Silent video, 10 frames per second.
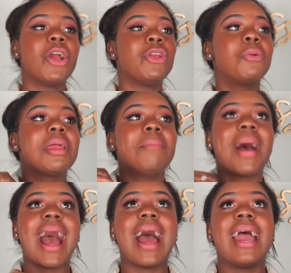You can
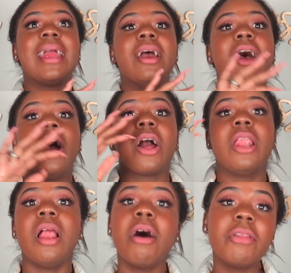buy
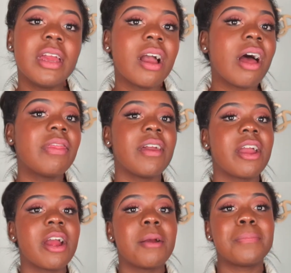clothing on
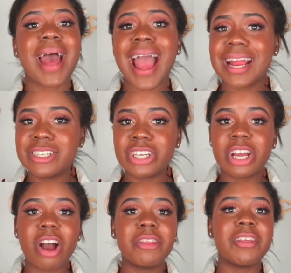there,
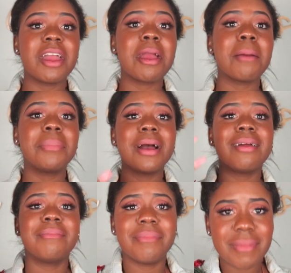packaging on there,
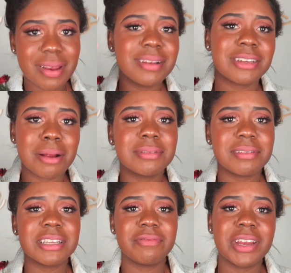but in terms of
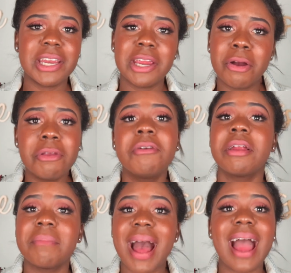this video, you
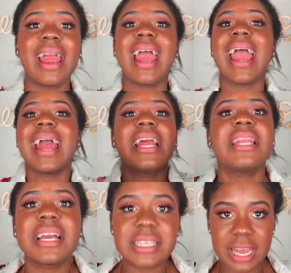can buy
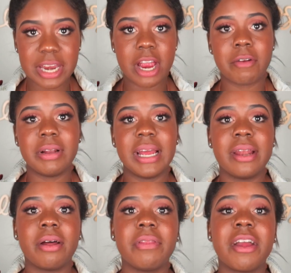anything skincare related
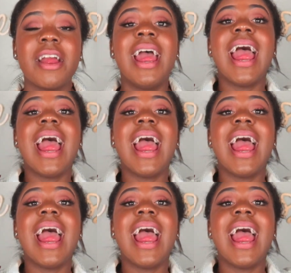on there,